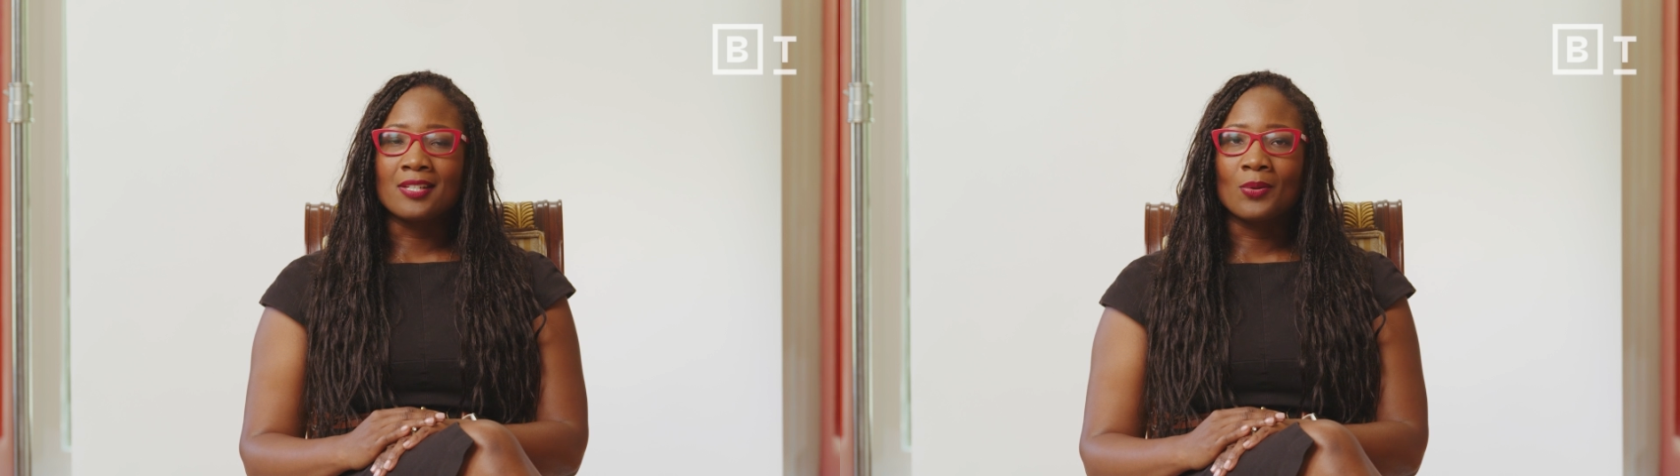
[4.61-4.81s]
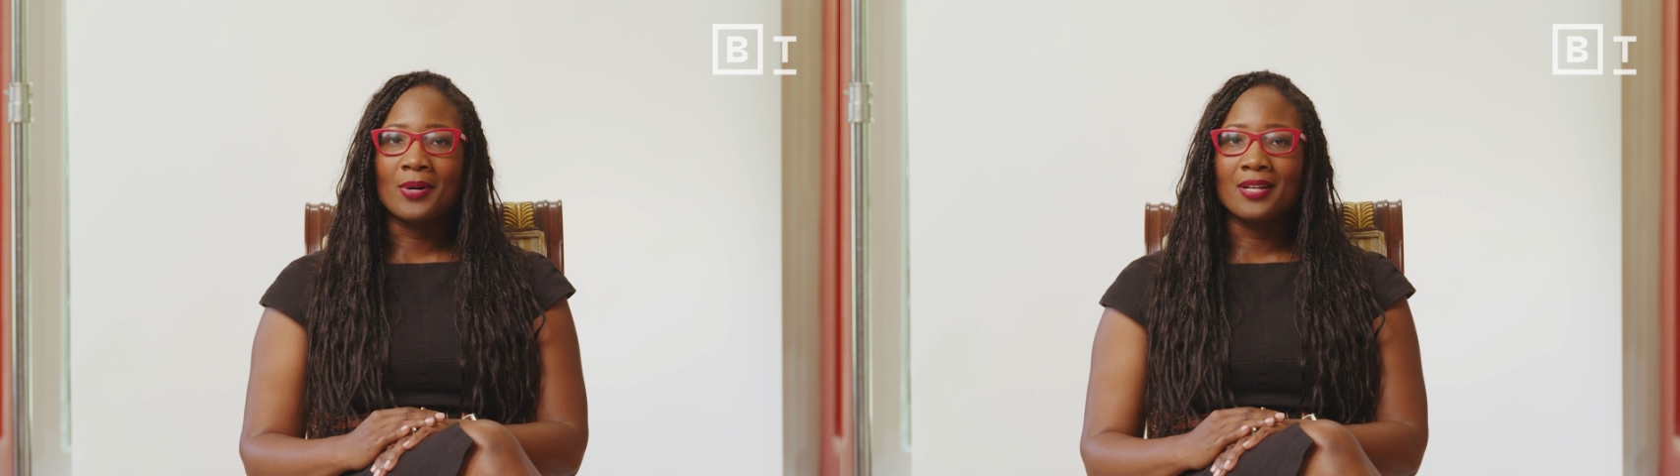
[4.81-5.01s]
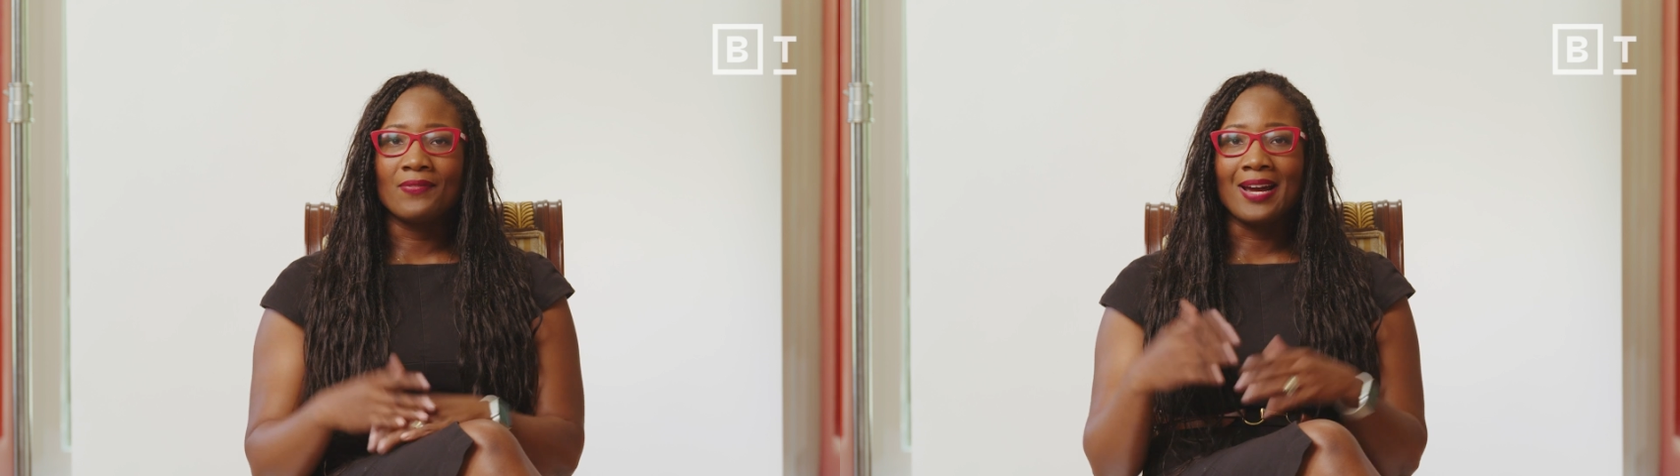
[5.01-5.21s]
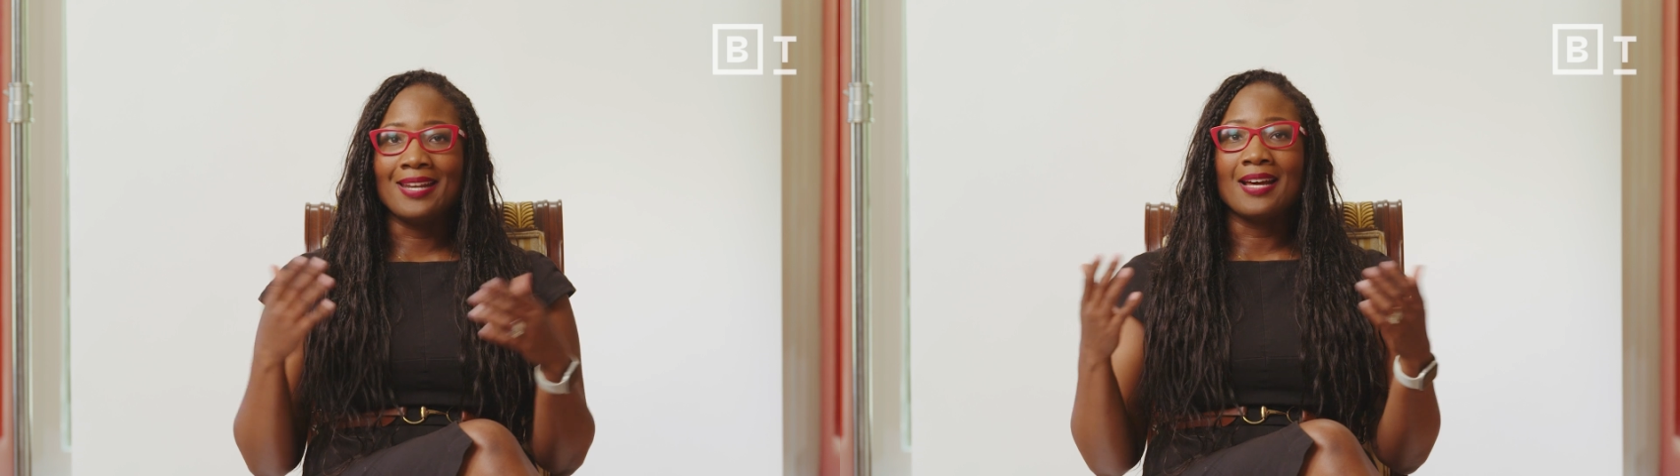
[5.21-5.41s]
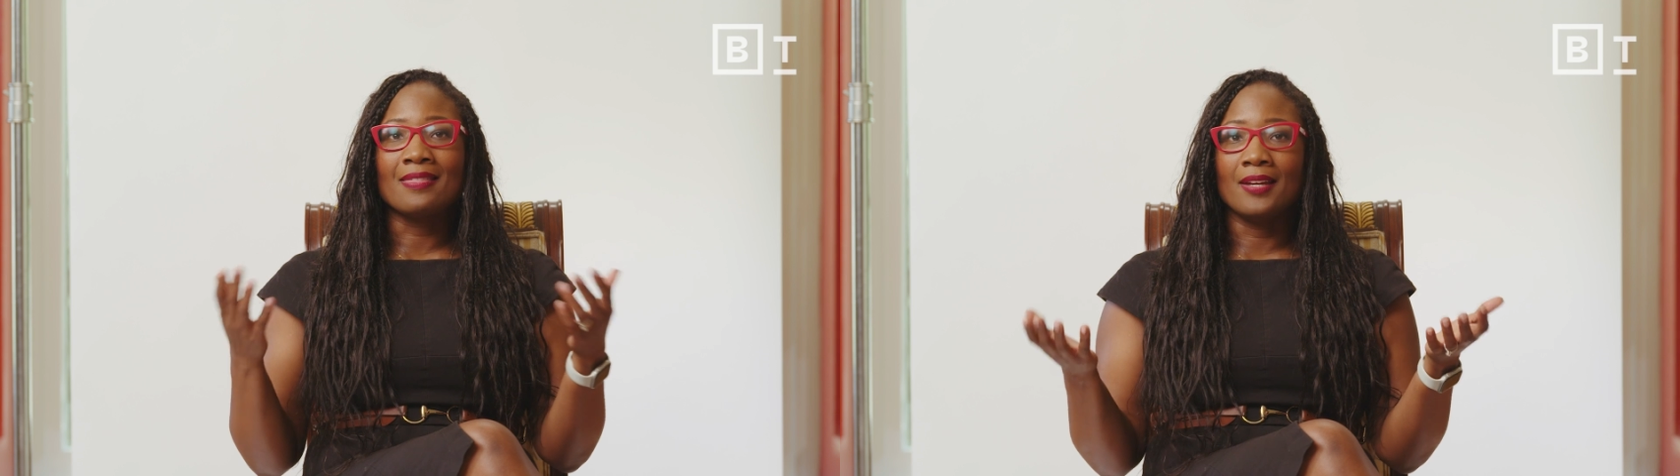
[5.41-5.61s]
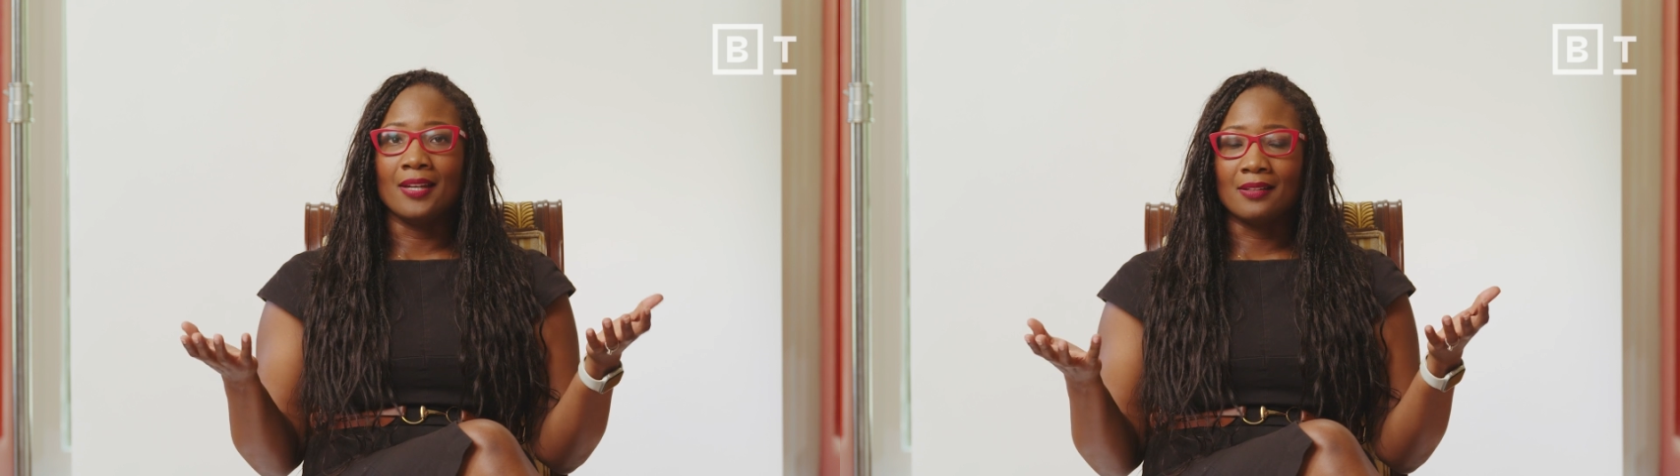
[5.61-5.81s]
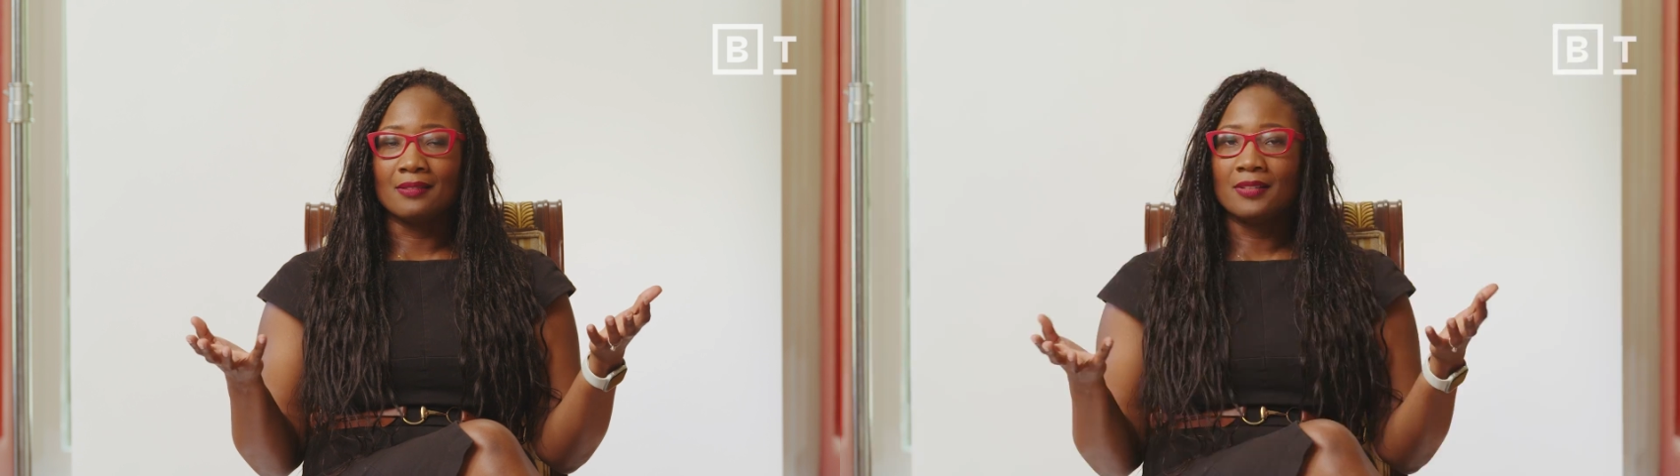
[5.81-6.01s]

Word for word: to quantify nothing.